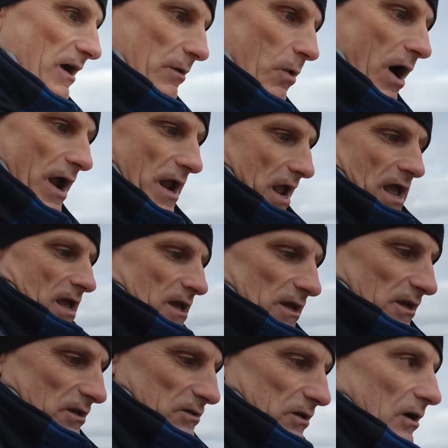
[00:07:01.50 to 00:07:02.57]
way.
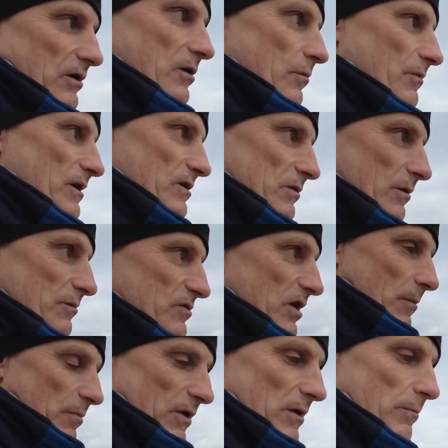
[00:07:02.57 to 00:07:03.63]
So I don't mean to
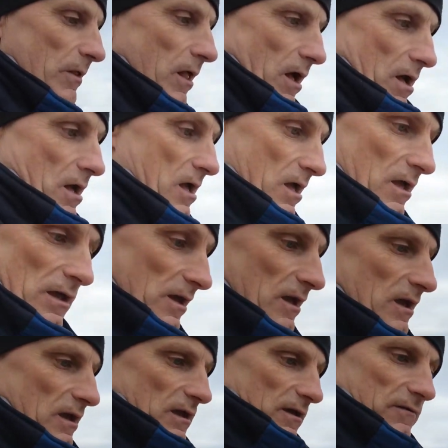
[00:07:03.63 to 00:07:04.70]
upset people.
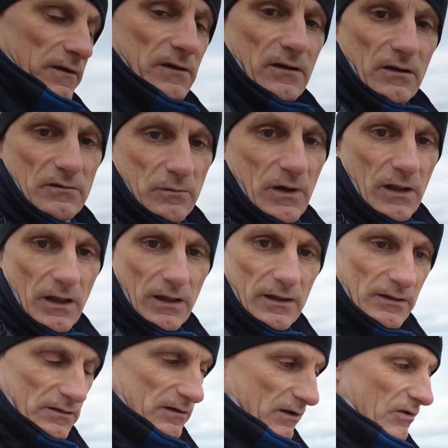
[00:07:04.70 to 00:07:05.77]
If it does, well,
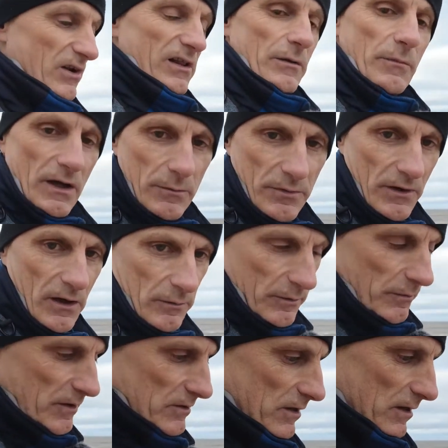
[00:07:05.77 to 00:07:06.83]
it's not really my
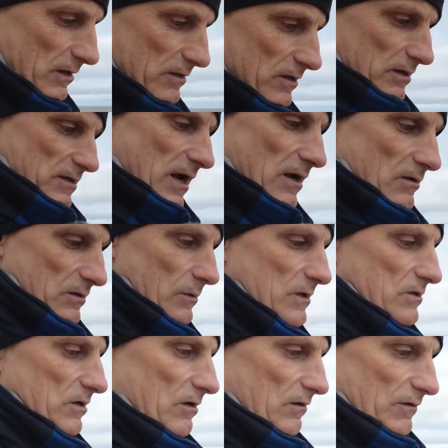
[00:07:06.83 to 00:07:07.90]
problem, is it? It's down to
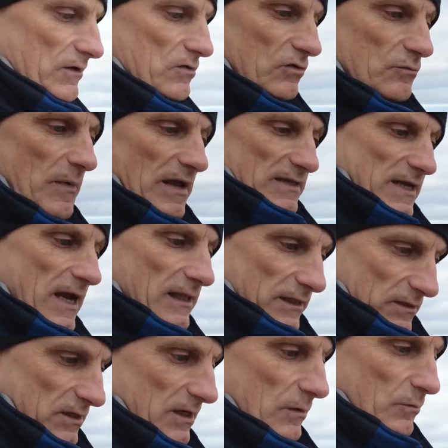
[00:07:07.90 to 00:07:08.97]
each individual's
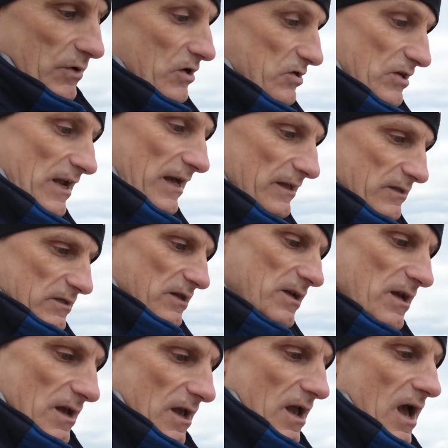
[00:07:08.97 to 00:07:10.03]
mentality and personality.
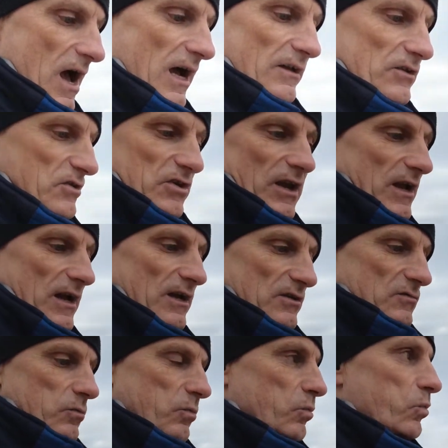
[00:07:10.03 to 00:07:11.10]
I just say it
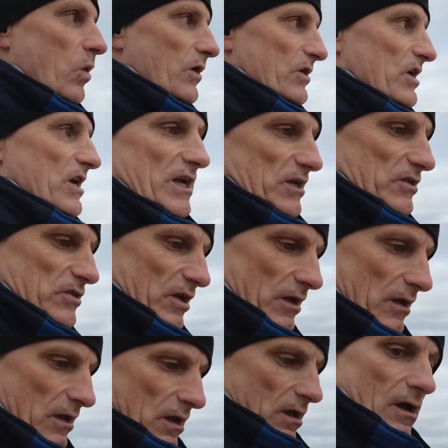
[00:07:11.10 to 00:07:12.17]
as what it is,
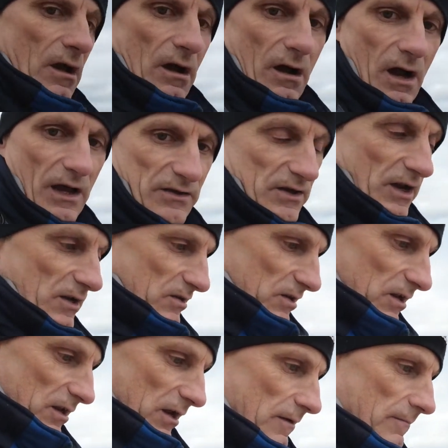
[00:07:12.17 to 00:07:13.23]
as I
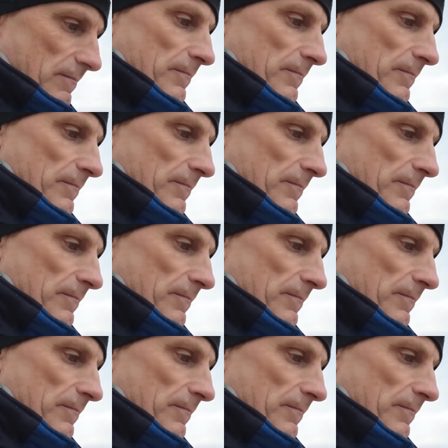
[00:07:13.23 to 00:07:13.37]
see it.